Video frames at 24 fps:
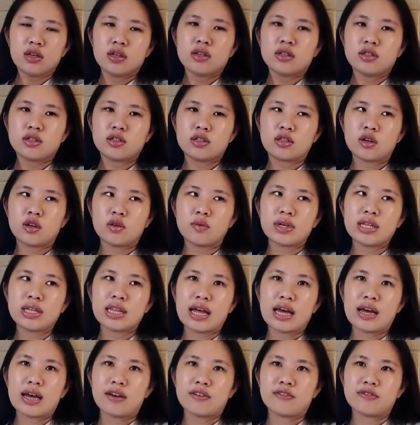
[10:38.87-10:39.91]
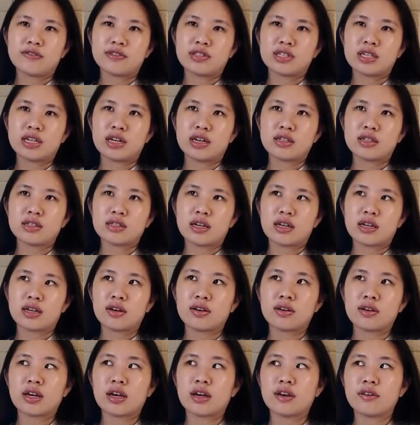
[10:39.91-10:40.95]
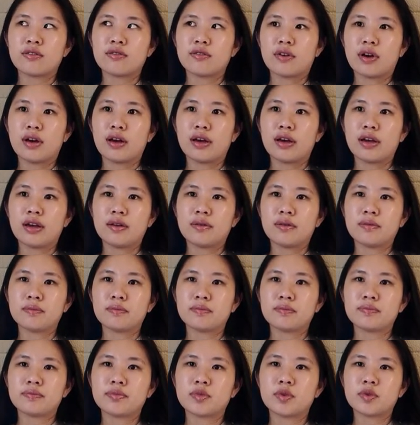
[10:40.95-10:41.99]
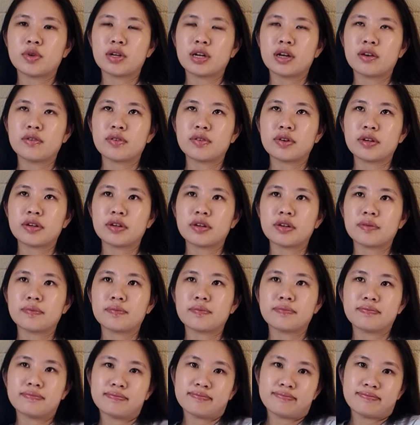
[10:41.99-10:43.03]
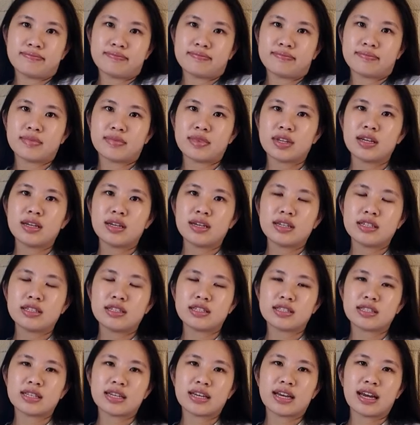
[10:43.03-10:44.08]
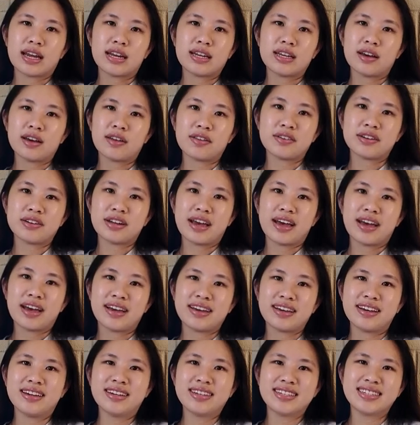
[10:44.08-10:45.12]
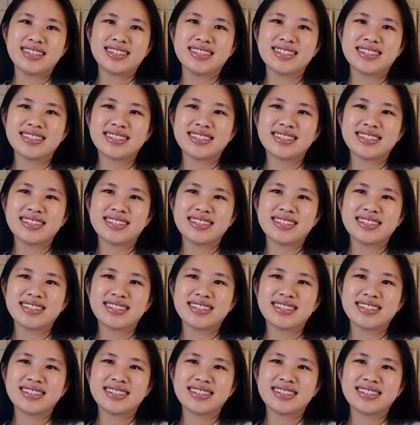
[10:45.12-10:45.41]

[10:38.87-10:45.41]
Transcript: So we left and I was like, okay, fine, whatever. Just like any other day.